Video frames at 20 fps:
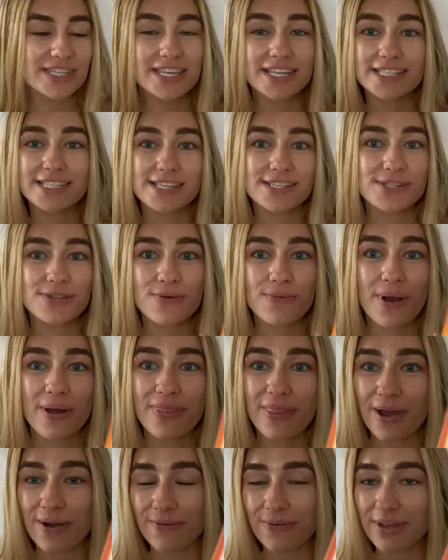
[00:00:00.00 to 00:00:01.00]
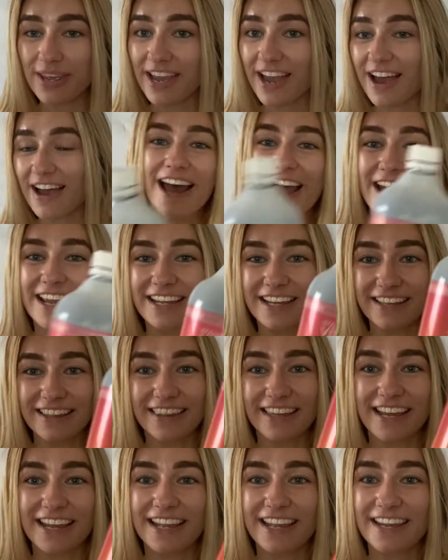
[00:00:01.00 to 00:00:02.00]
This is the one that we have. I can
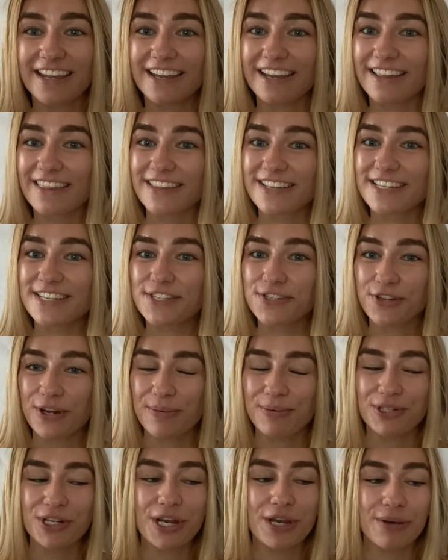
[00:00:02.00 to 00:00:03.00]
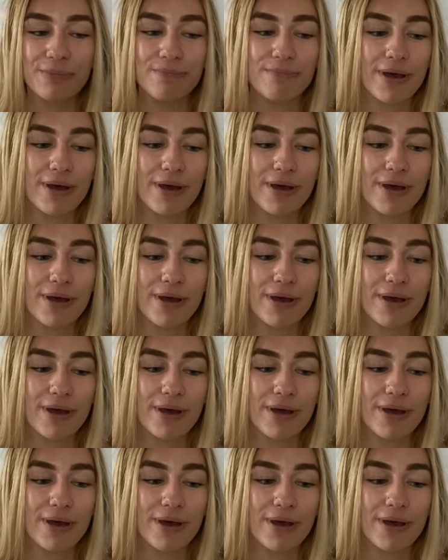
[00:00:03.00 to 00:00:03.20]
link it in the description,